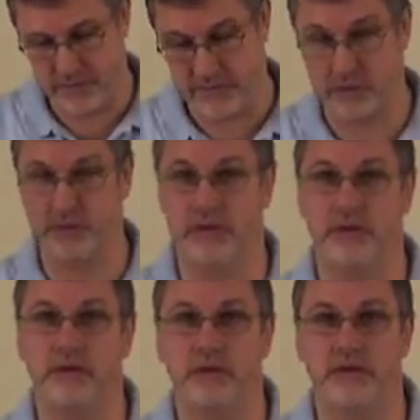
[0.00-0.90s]
so you
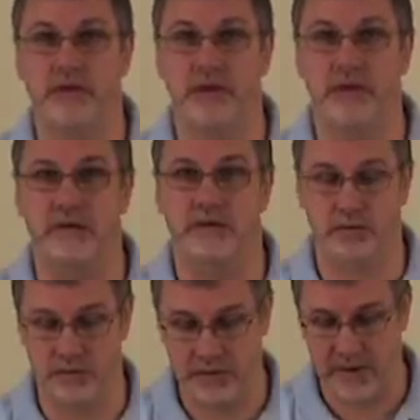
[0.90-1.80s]
need a standard
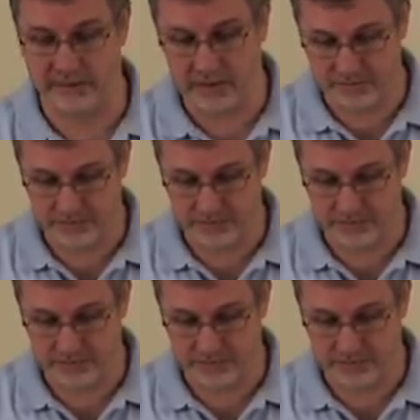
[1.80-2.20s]
screwdriver.